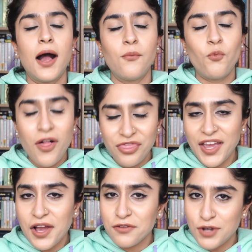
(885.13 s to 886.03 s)
One
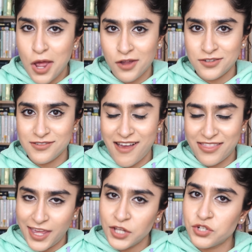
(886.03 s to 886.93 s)
thing I've learned
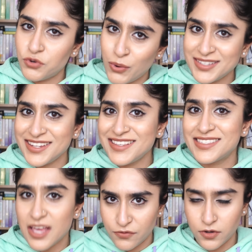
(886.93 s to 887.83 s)
at the age of
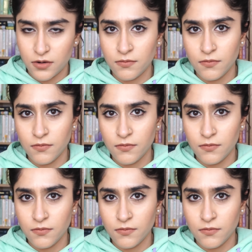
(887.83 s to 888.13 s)
27